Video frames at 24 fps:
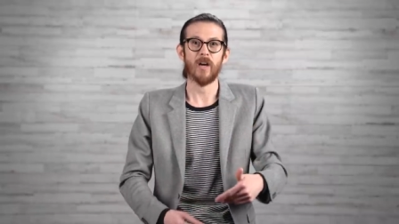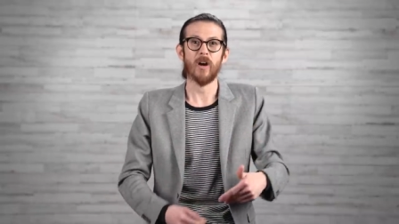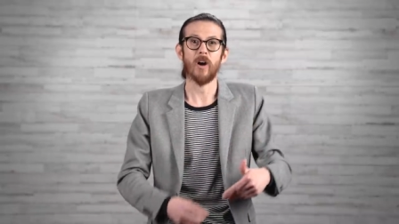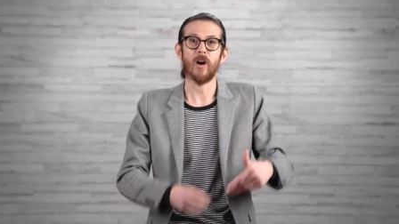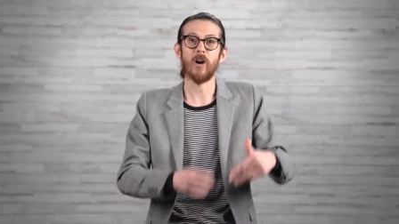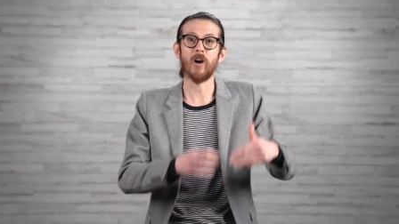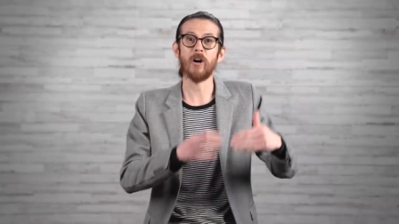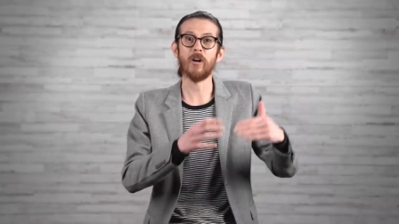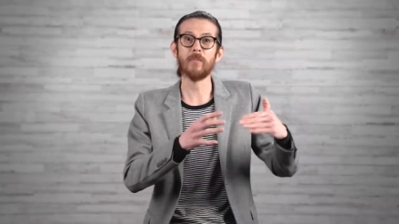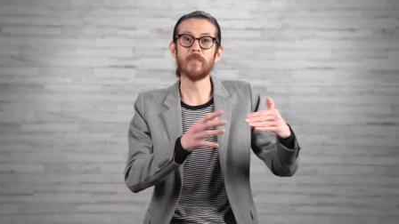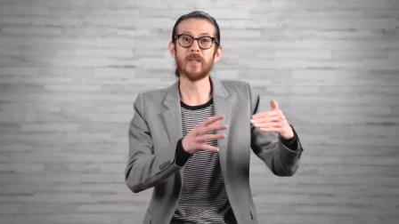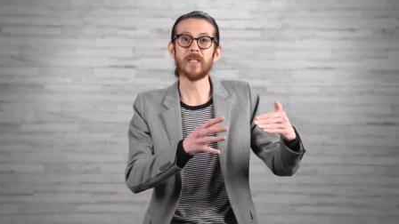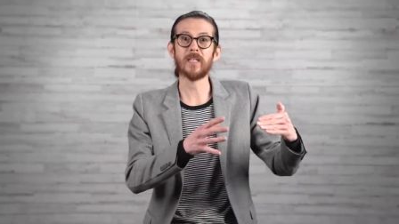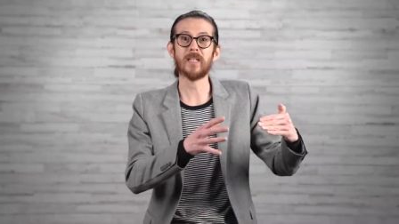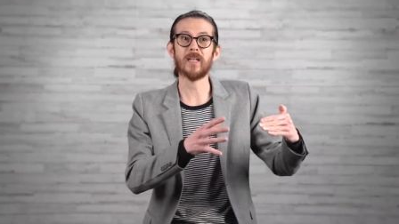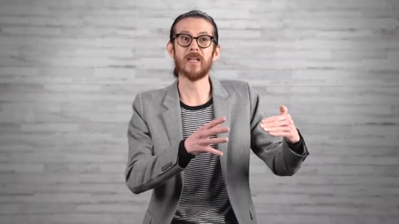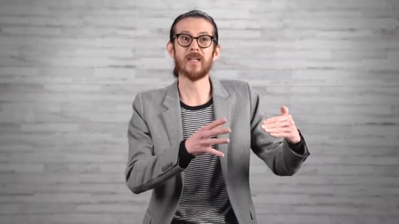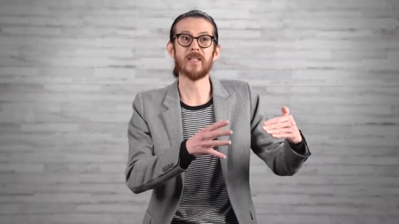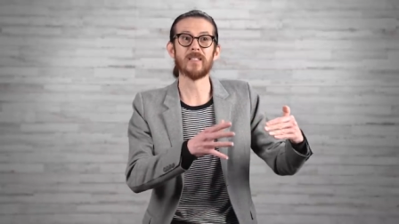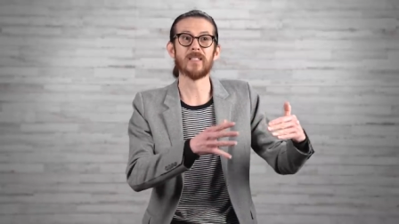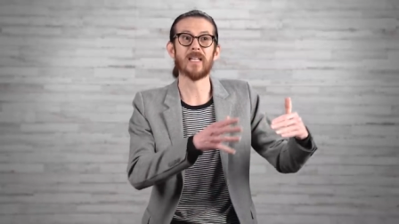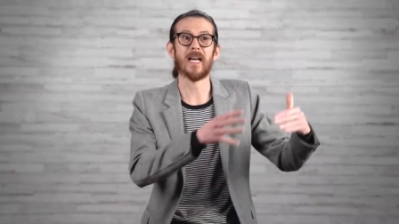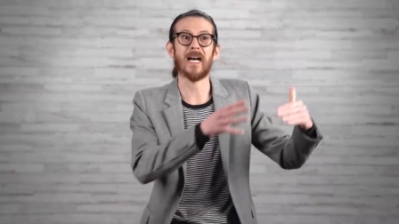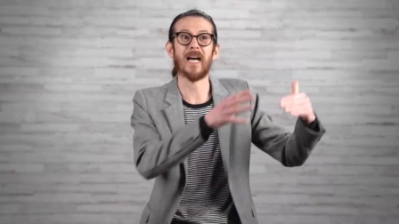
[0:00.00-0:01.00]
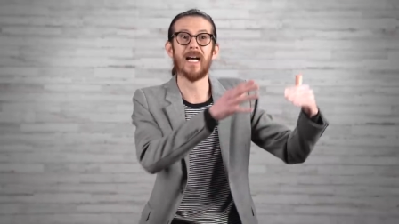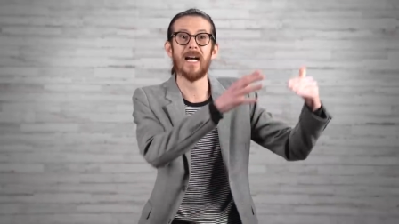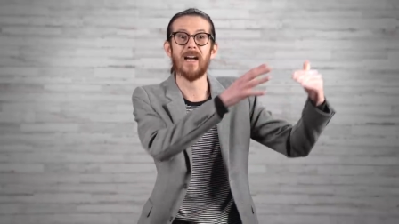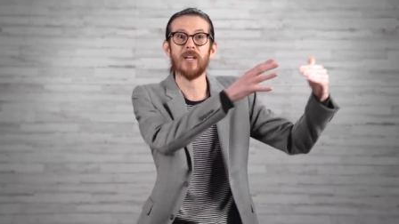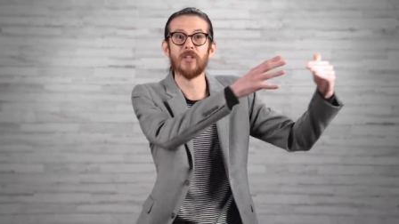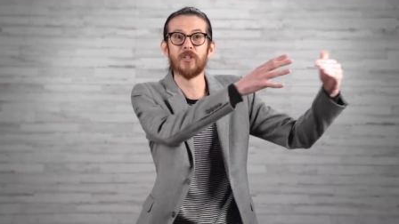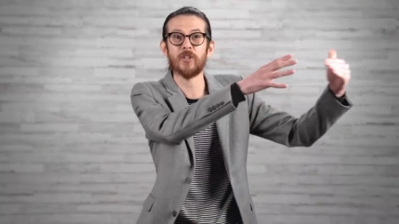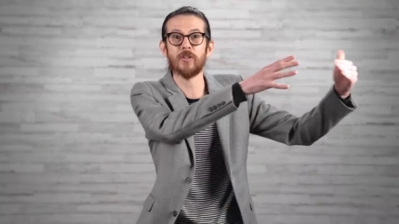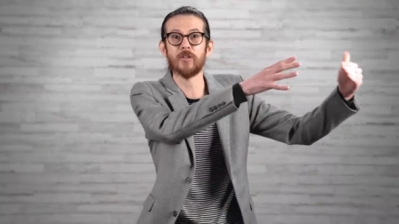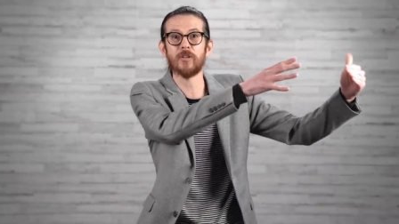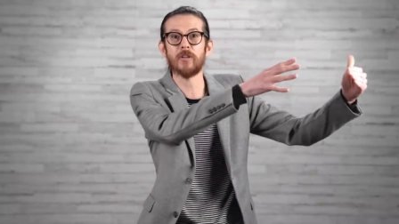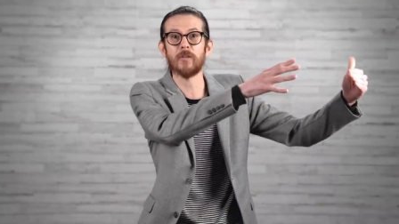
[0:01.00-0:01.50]
All because high
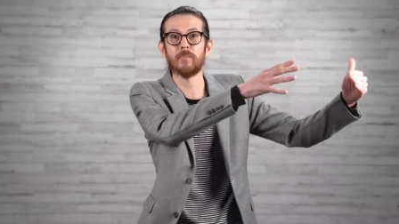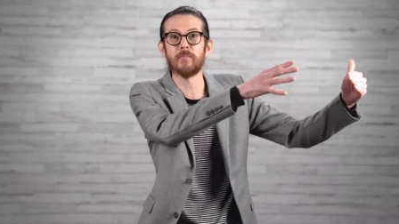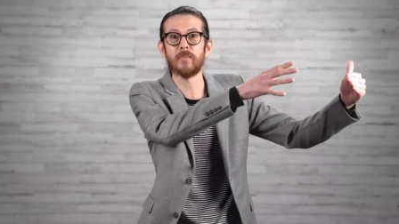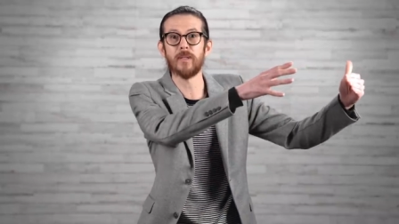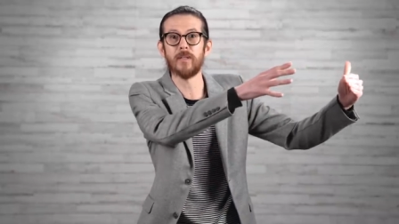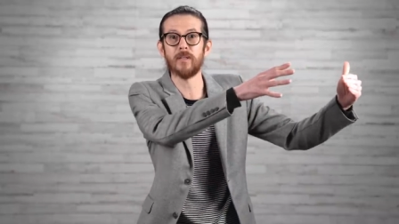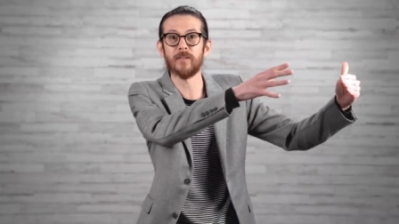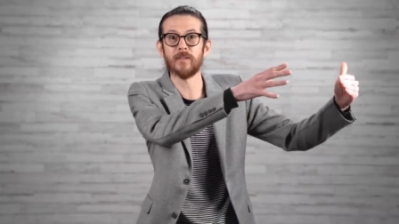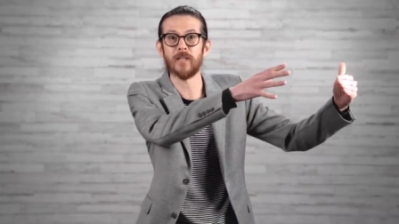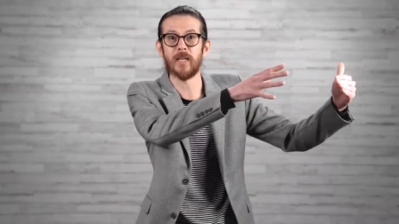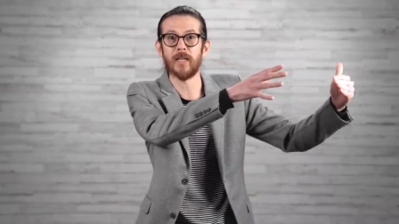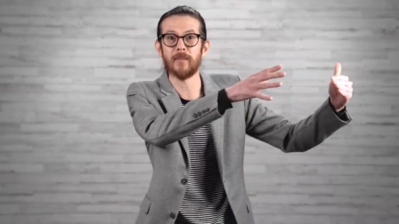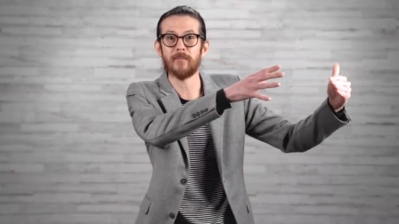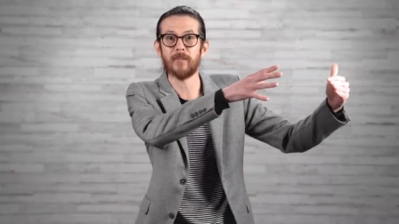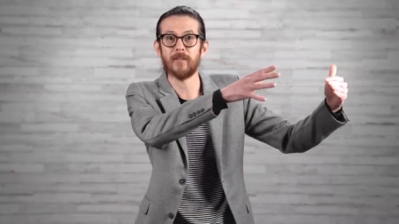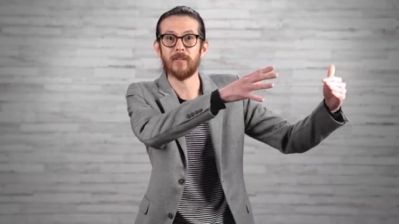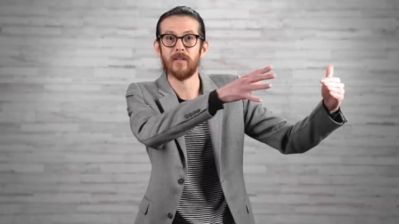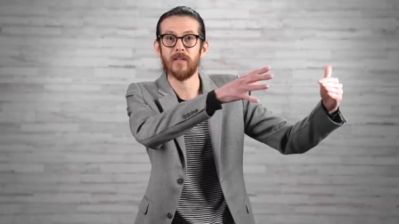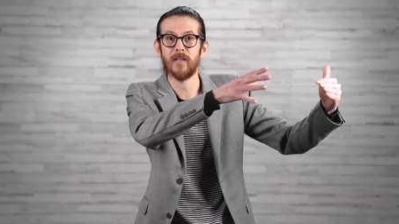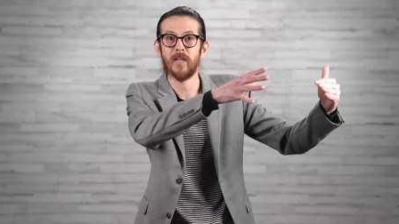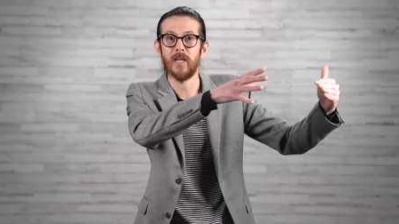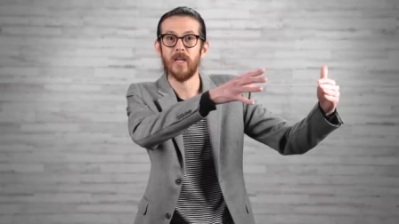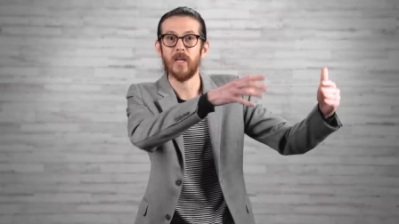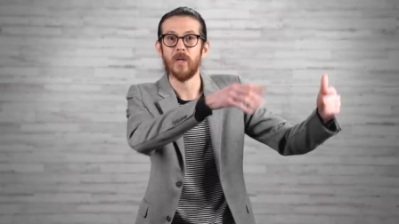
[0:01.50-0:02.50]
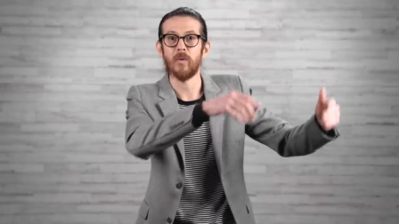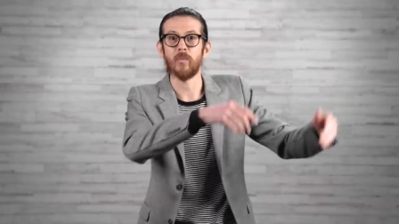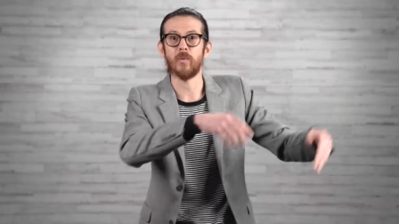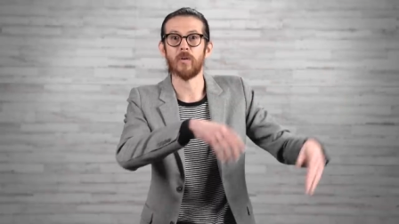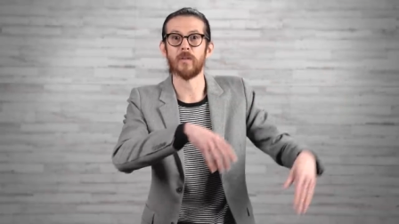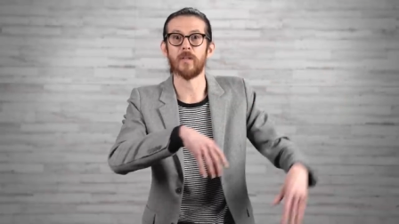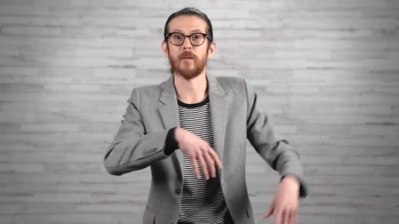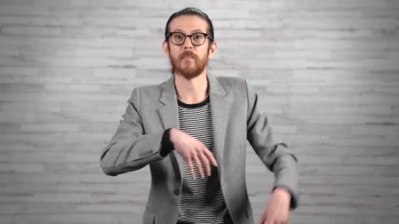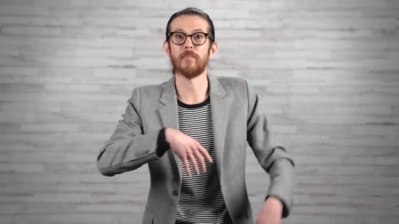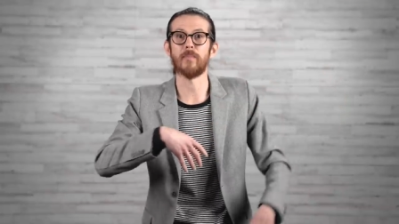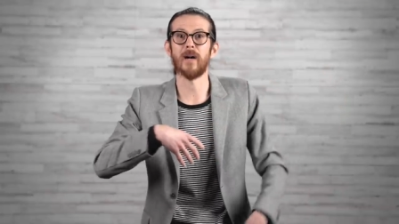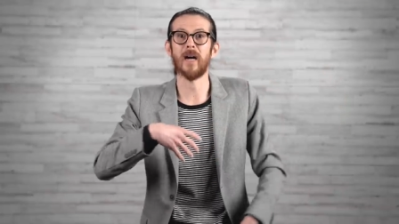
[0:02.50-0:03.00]
sugar buildup where
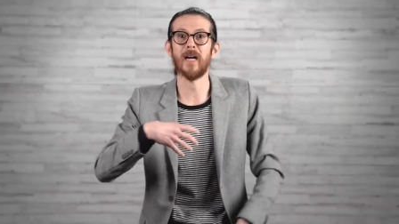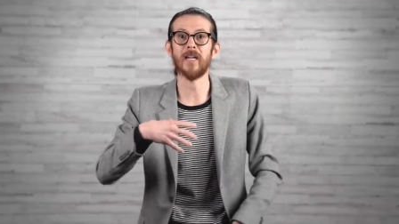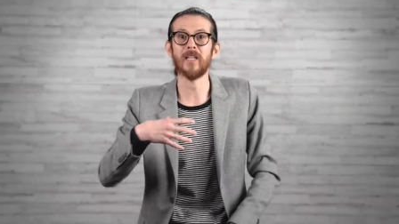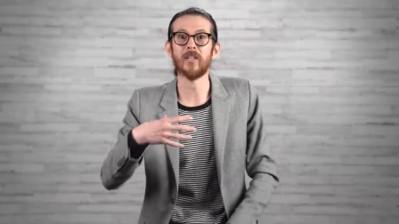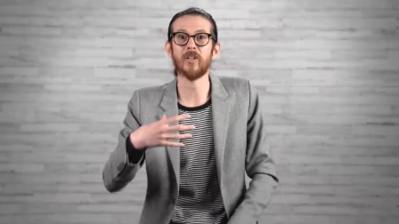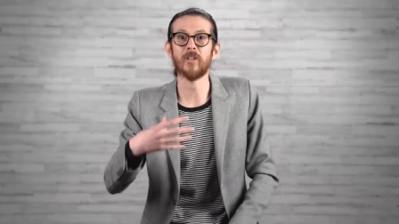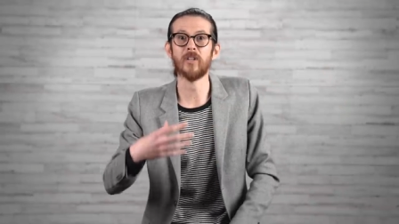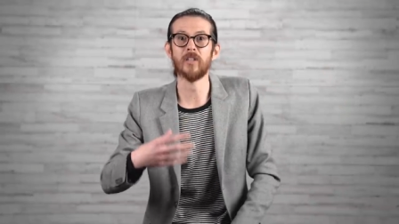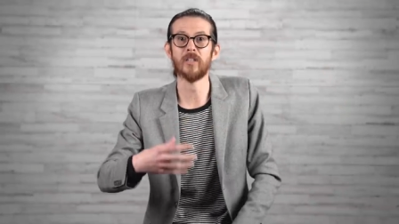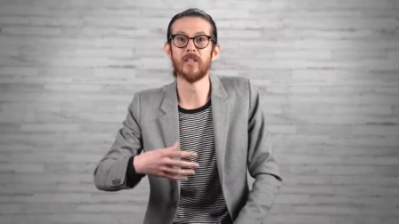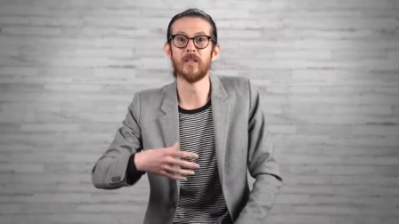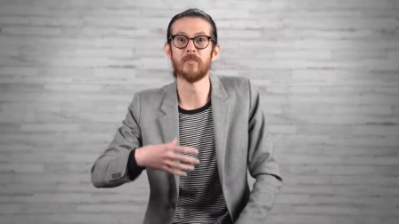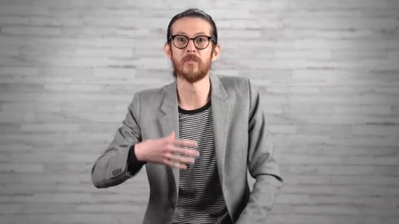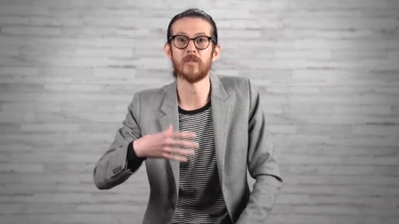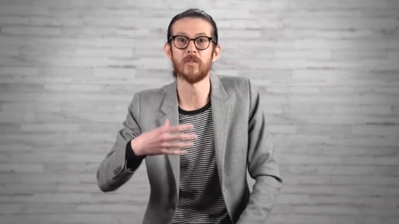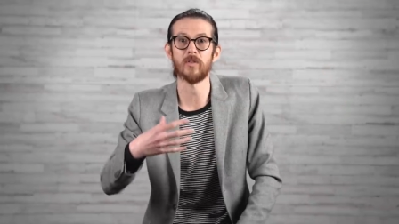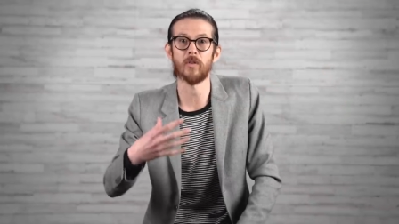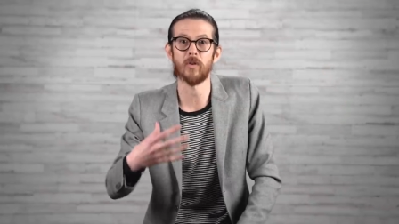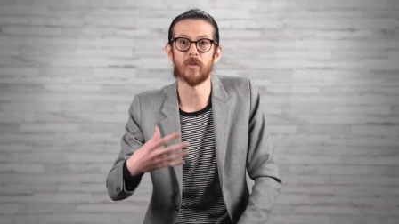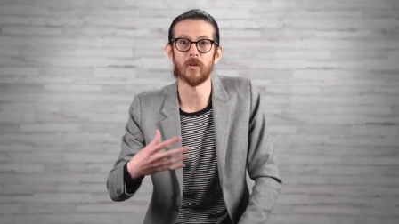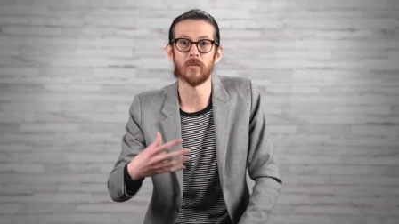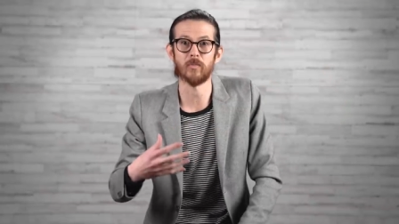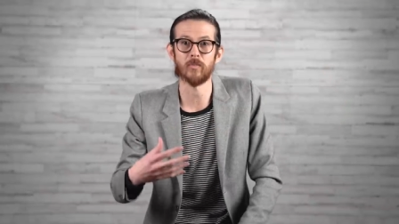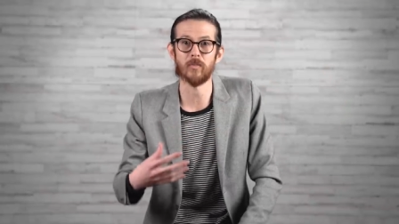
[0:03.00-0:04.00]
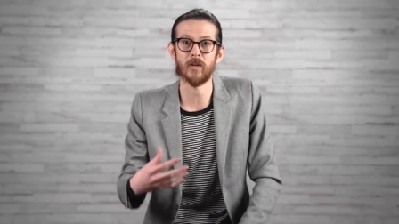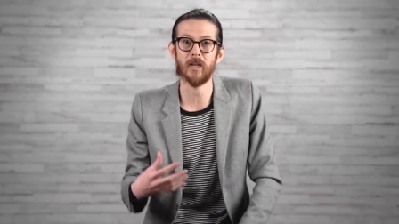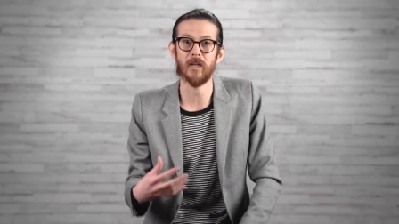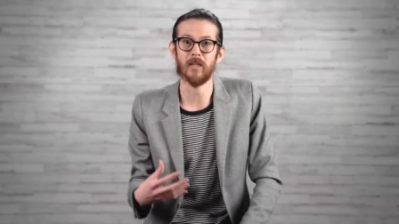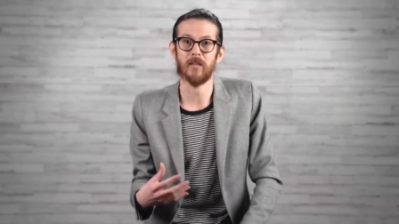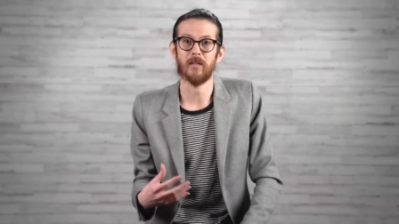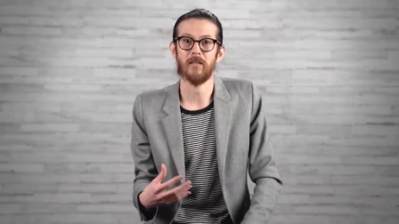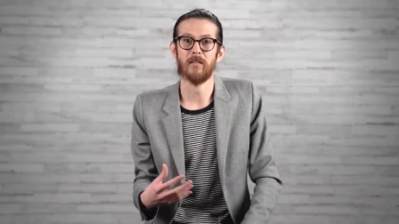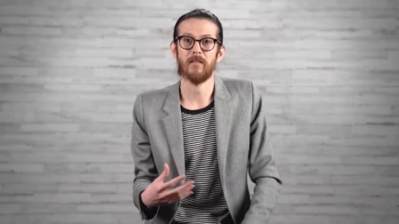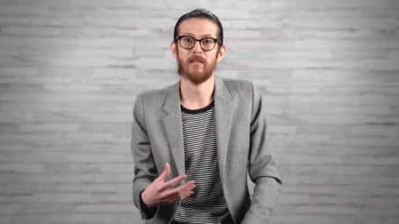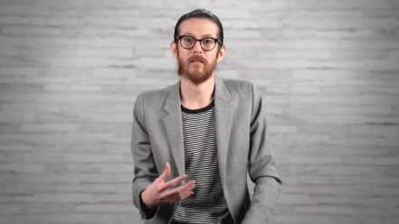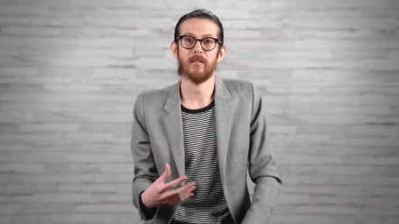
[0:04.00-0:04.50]
the body couldn't absorb what?